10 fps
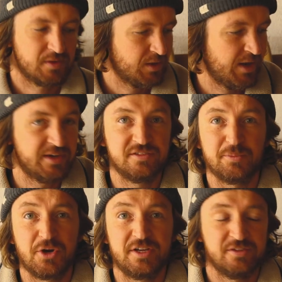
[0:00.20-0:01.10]
I hate to
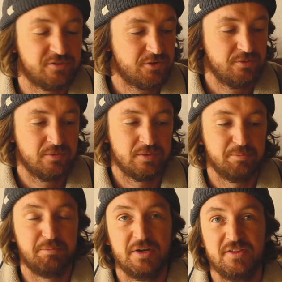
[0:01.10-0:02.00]
break it to you,
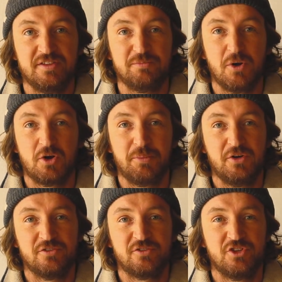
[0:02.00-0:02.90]
but these mocha
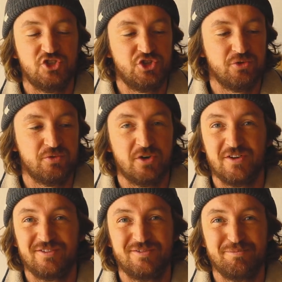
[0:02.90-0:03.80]
pots do
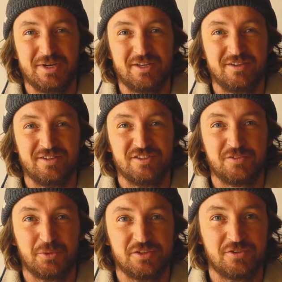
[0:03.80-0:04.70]
not make
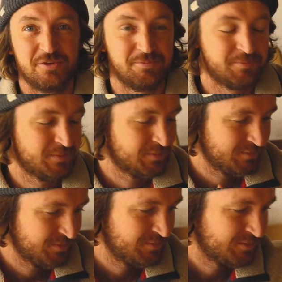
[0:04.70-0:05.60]
espresso.
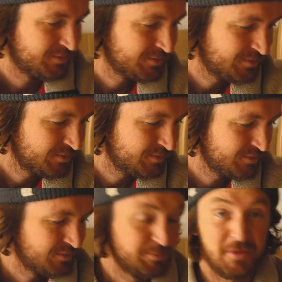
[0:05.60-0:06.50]

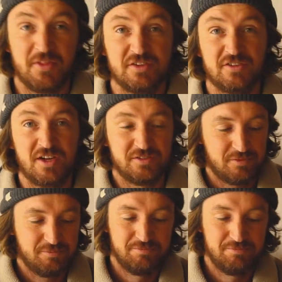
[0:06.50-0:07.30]
But this does.